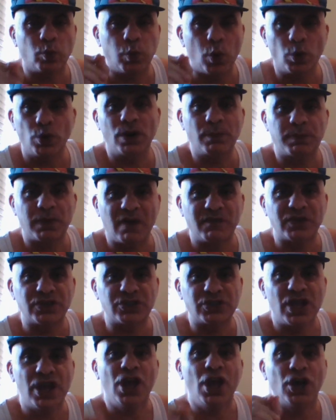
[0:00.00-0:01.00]
Warner
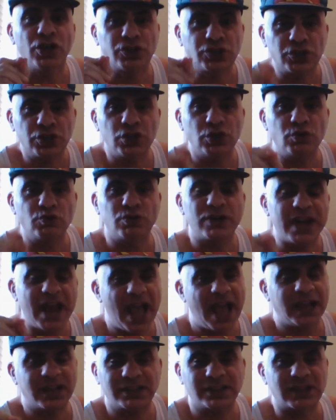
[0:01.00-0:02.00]
Brothers are too
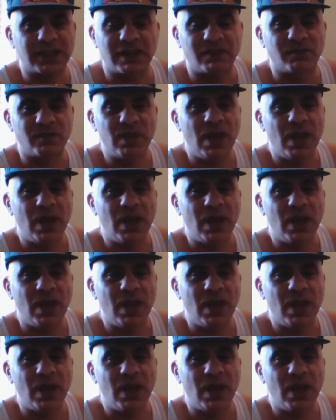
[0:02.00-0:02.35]
reactive.